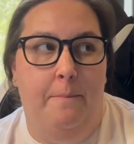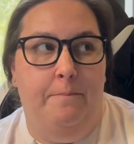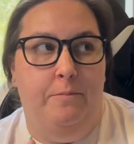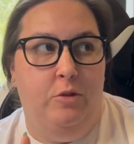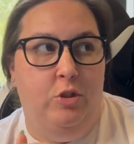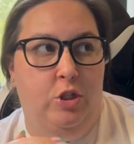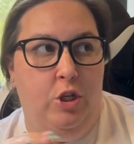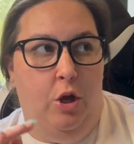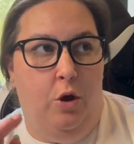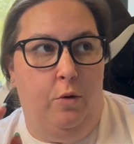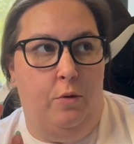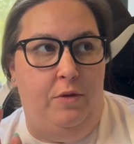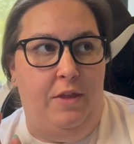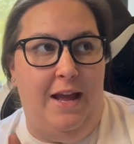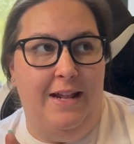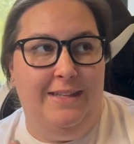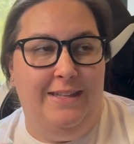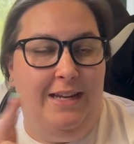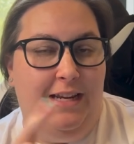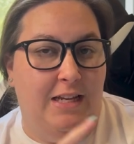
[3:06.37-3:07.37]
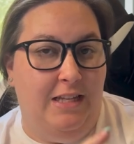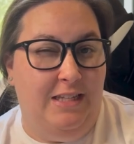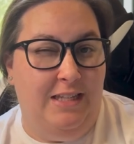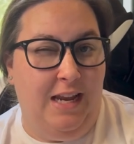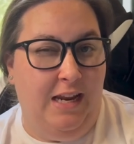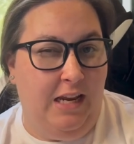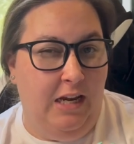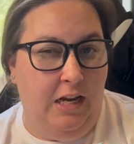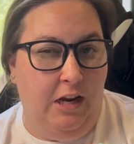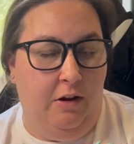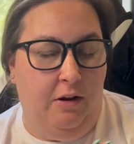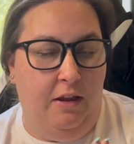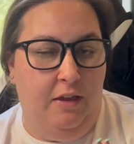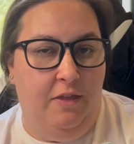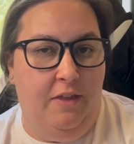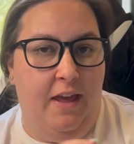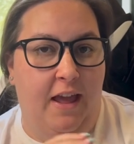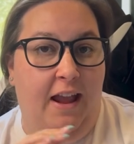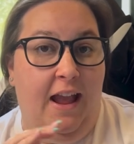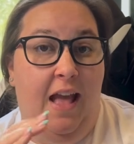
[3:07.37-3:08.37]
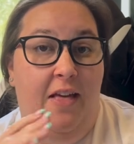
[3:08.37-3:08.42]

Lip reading: So that's like a secondary thing.